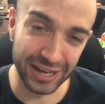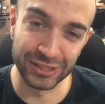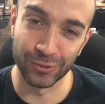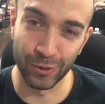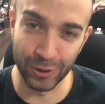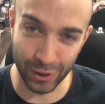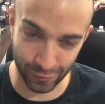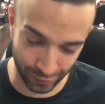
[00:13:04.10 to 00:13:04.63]
you guys
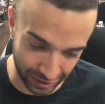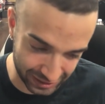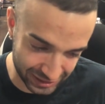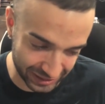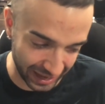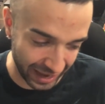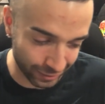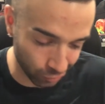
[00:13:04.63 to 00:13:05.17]
to win your
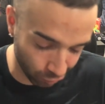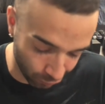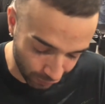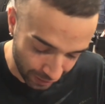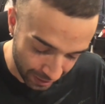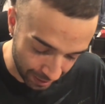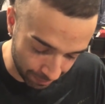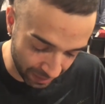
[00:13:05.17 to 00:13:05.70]
events. I
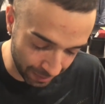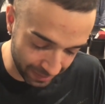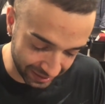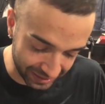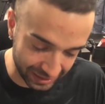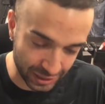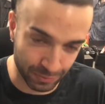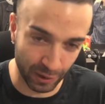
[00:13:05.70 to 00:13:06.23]
don't. I'm not
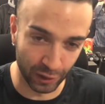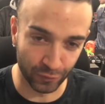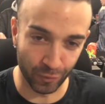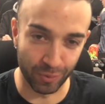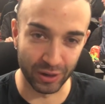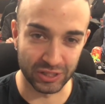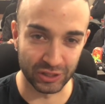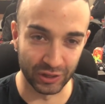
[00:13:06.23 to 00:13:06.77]
making this build
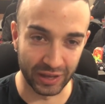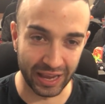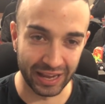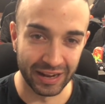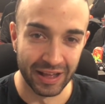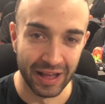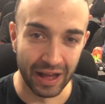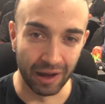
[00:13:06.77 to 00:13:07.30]
for personal
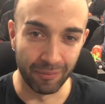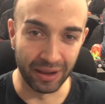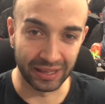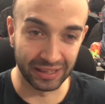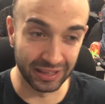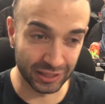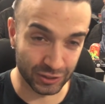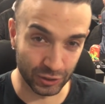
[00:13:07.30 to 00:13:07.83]
gain. I'm
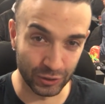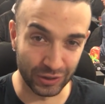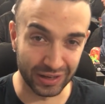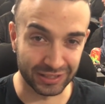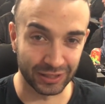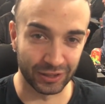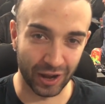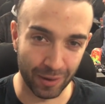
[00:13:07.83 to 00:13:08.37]
making this so you
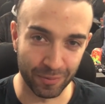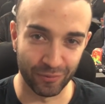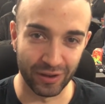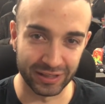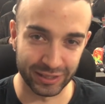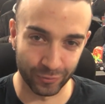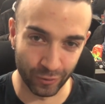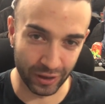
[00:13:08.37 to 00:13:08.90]
guys can top
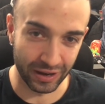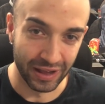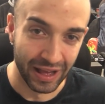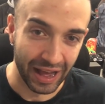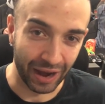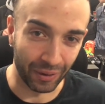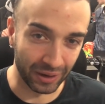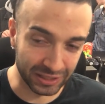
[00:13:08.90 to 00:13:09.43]
events and win.
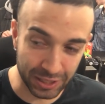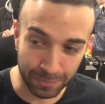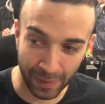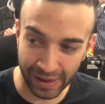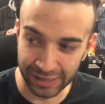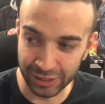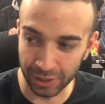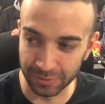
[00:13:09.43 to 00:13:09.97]
I want to see
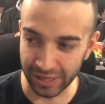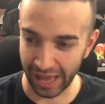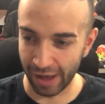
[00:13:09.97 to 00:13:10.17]
pendulums